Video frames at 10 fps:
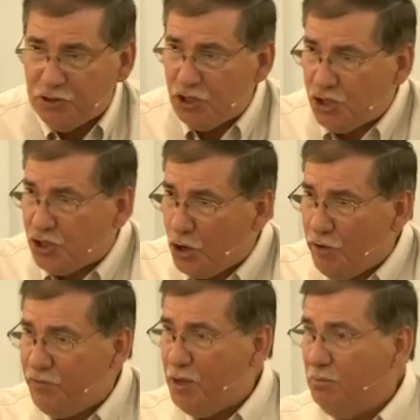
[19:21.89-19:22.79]
to
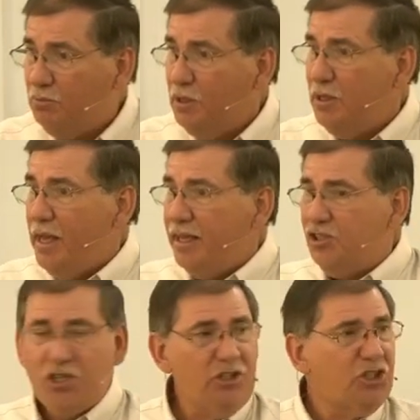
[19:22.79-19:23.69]
serve them in
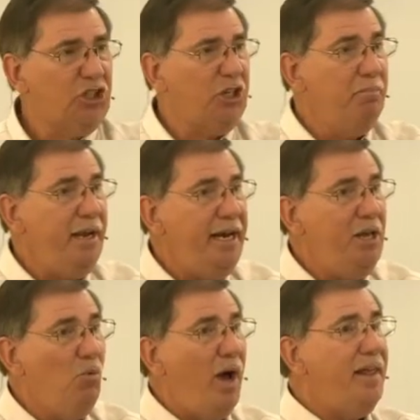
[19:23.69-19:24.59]
such a
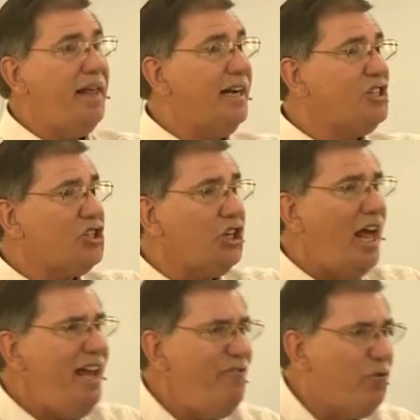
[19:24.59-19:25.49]
demeaning way that a
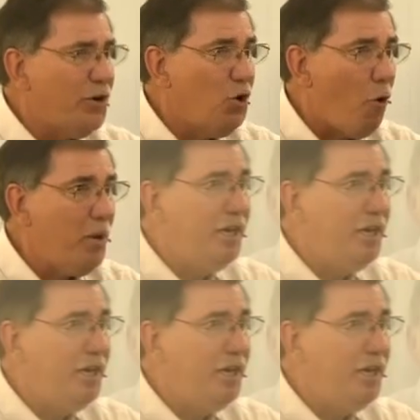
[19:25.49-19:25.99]
slave would normally